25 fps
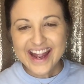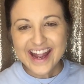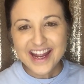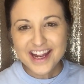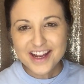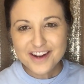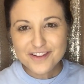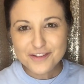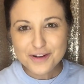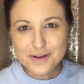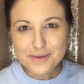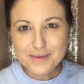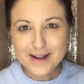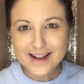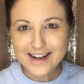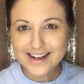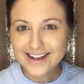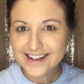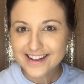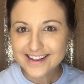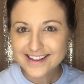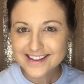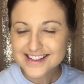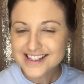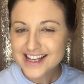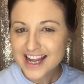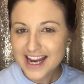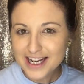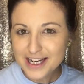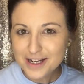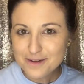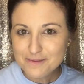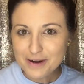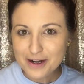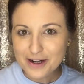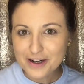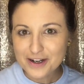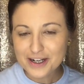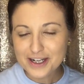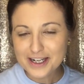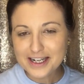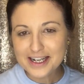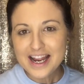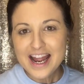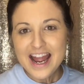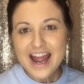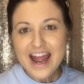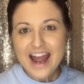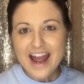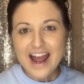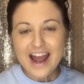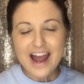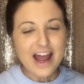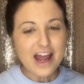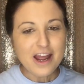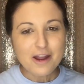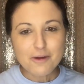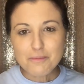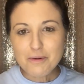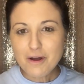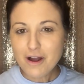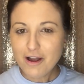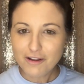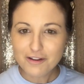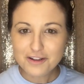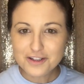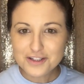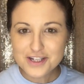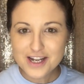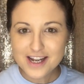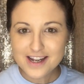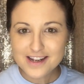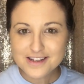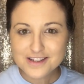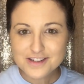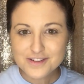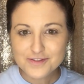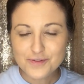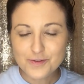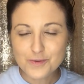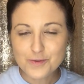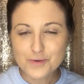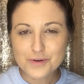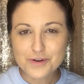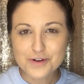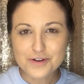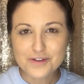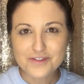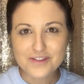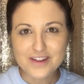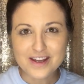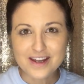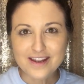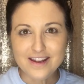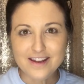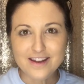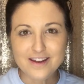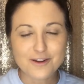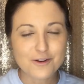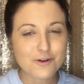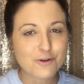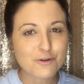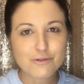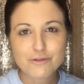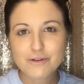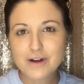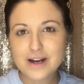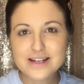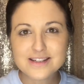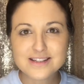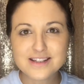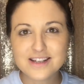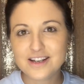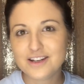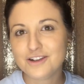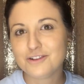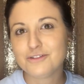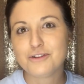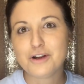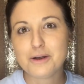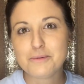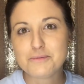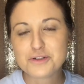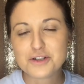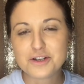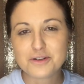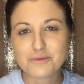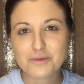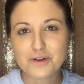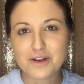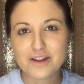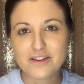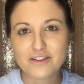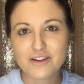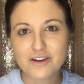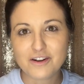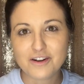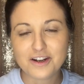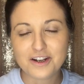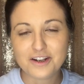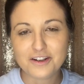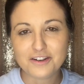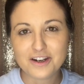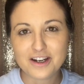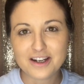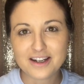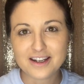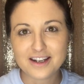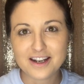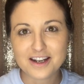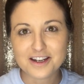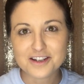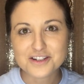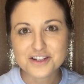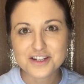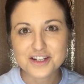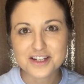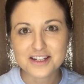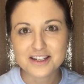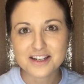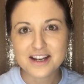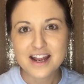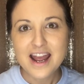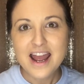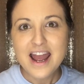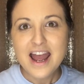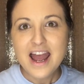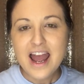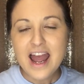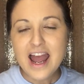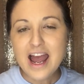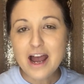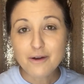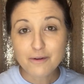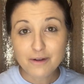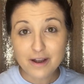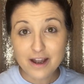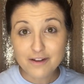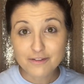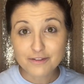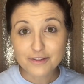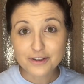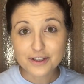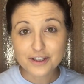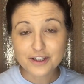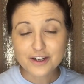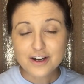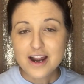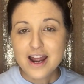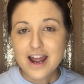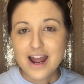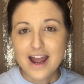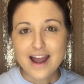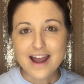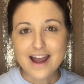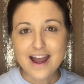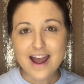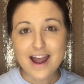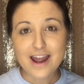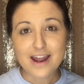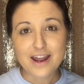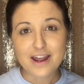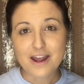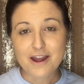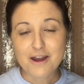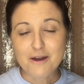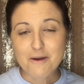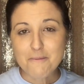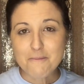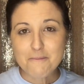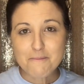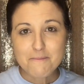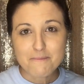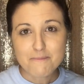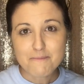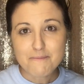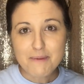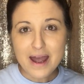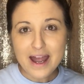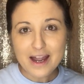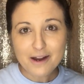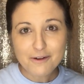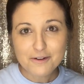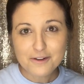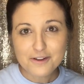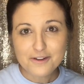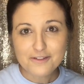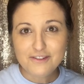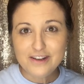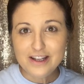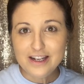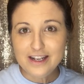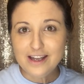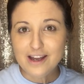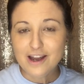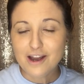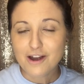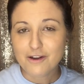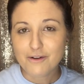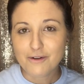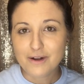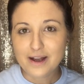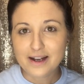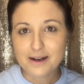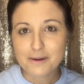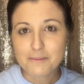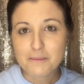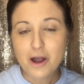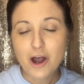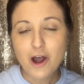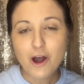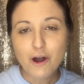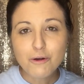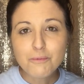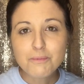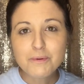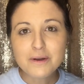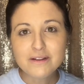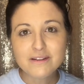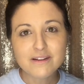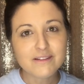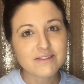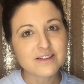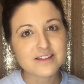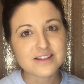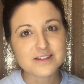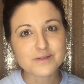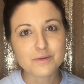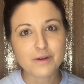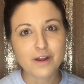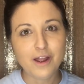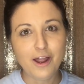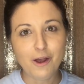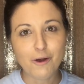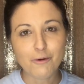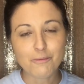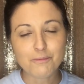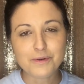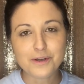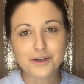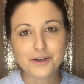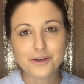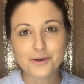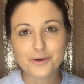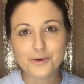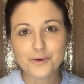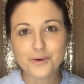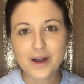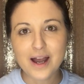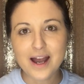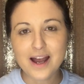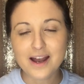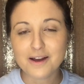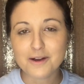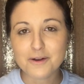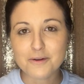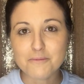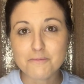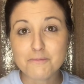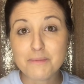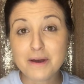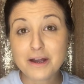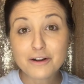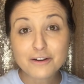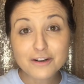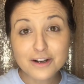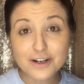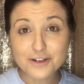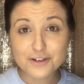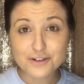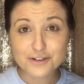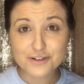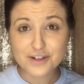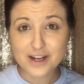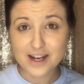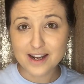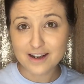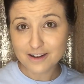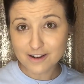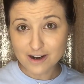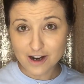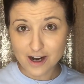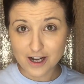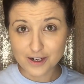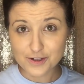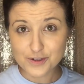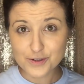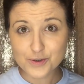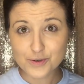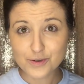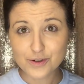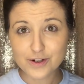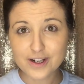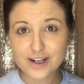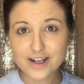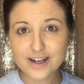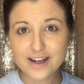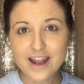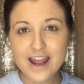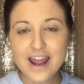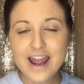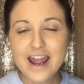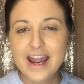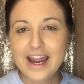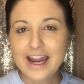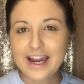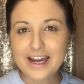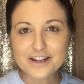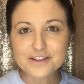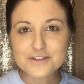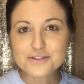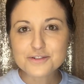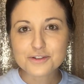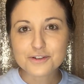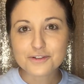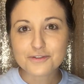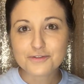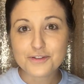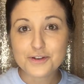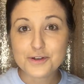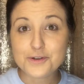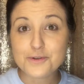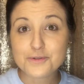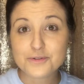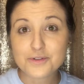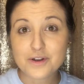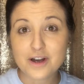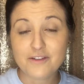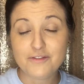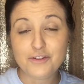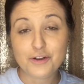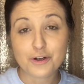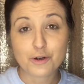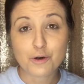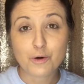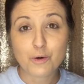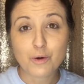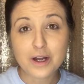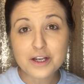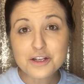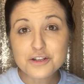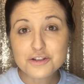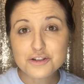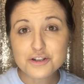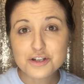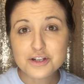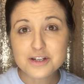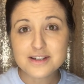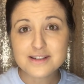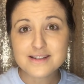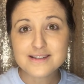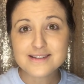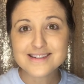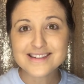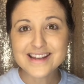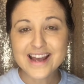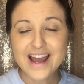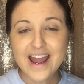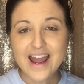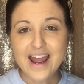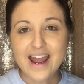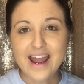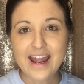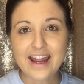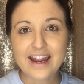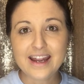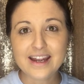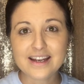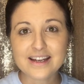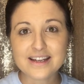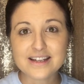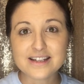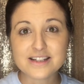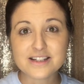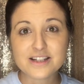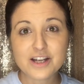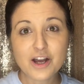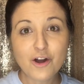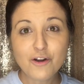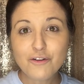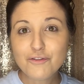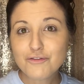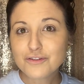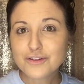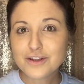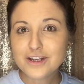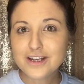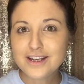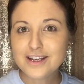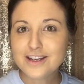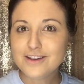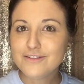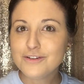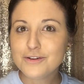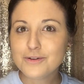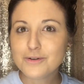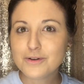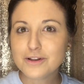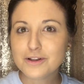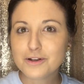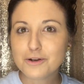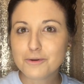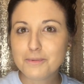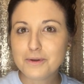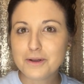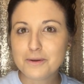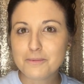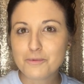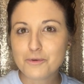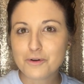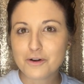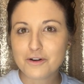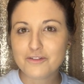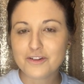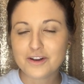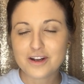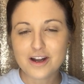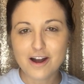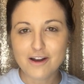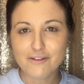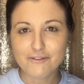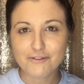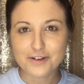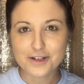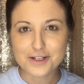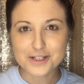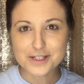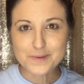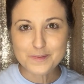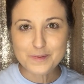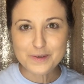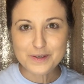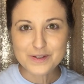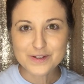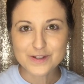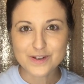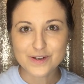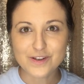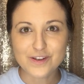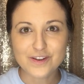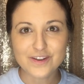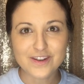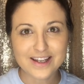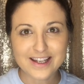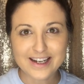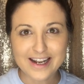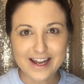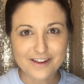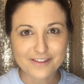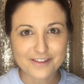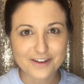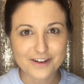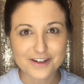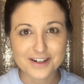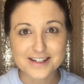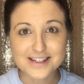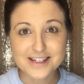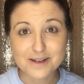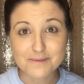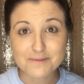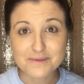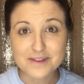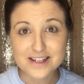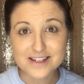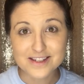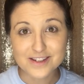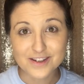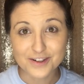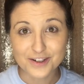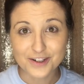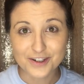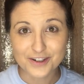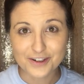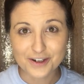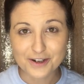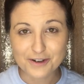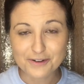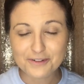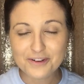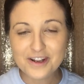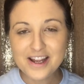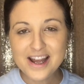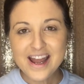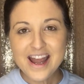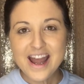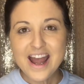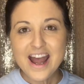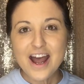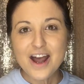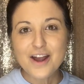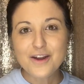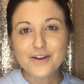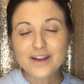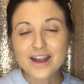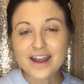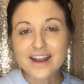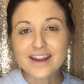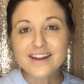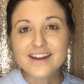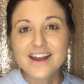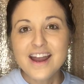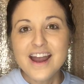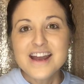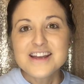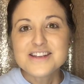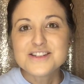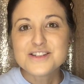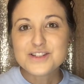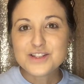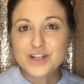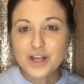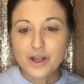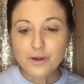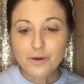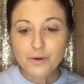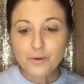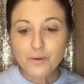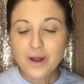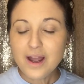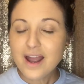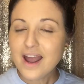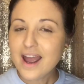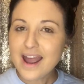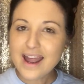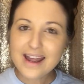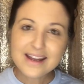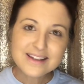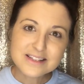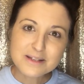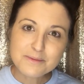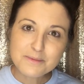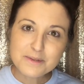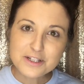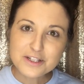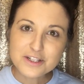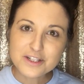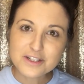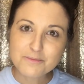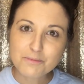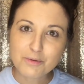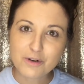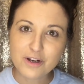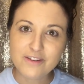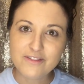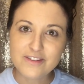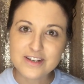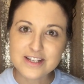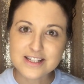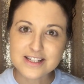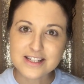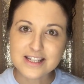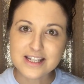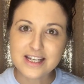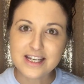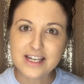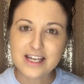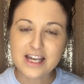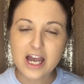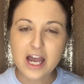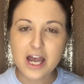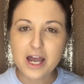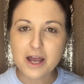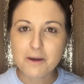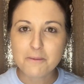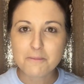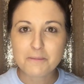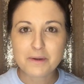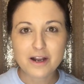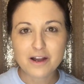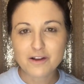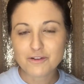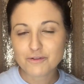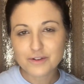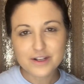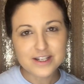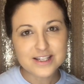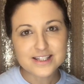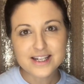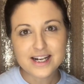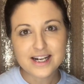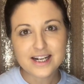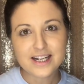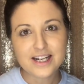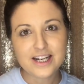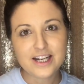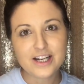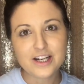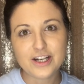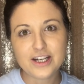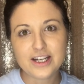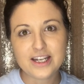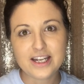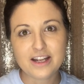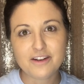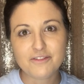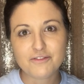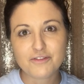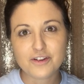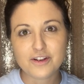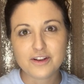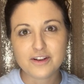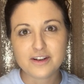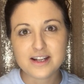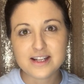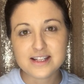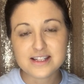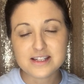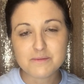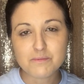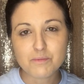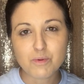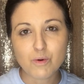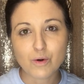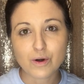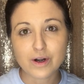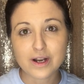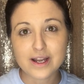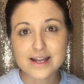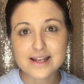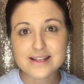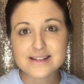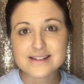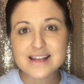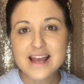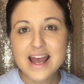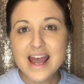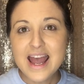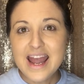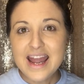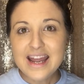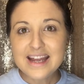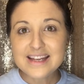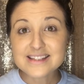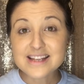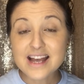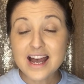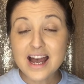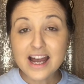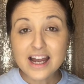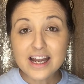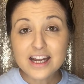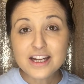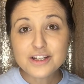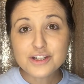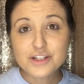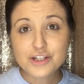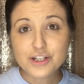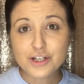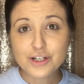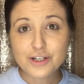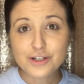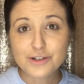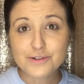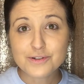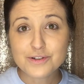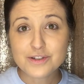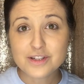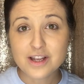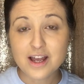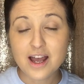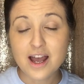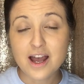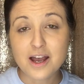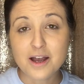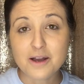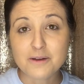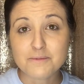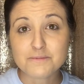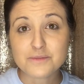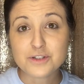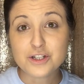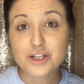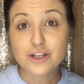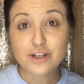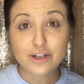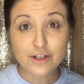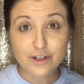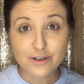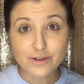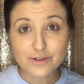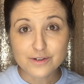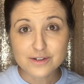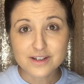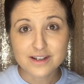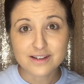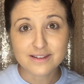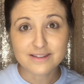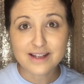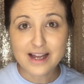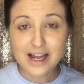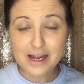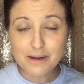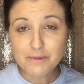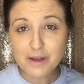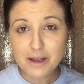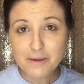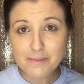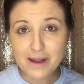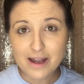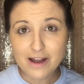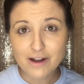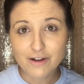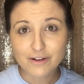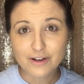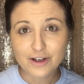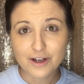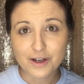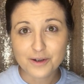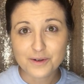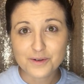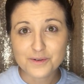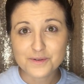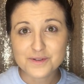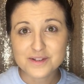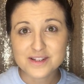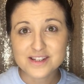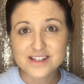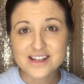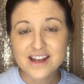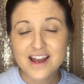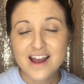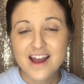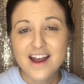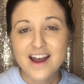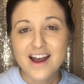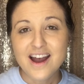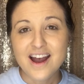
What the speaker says: Hey everybody, it's Katie Murray. I apologize for the crazy interruption with our internet connection. However, I am back with a video and I'm hoping that this will help you better understand contouring, answer a few of your questions, and hopefully give you a little bit more of a confidence boost so you can get out there and attempt this on your own. Okay, so as I mentioned previously, but I'll restate it here again for its importance, is I choose to use LimeLight by Alcone's